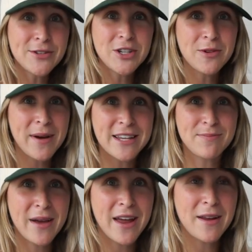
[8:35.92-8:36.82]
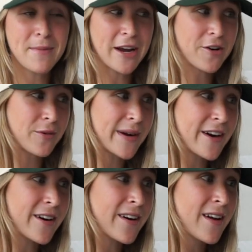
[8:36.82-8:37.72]
YouTube has been my
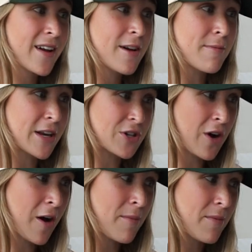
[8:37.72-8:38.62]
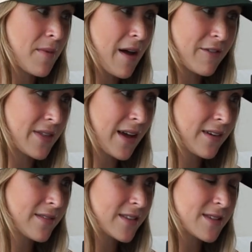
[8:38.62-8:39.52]
career, my job,
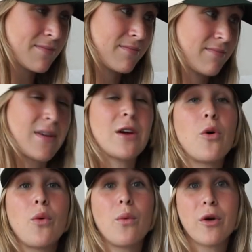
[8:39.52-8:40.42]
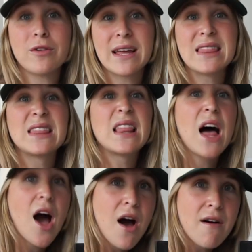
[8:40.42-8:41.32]
everything. It's my whole world. I
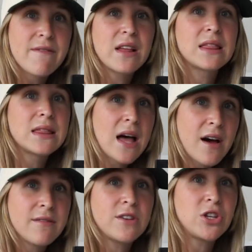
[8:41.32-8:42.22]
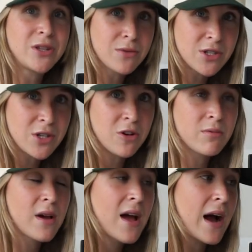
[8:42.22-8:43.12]
love, love
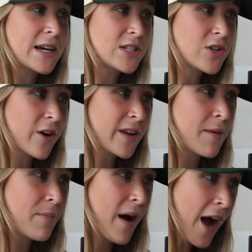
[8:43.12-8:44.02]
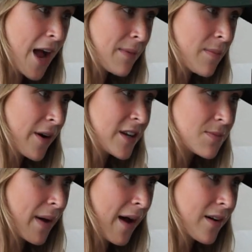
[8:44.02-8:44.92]
YouTube. I started behind my
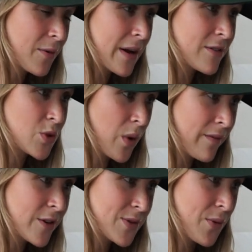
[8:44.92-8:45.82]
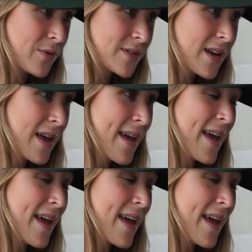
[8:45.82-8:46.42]
parents' back when I was 12 years old,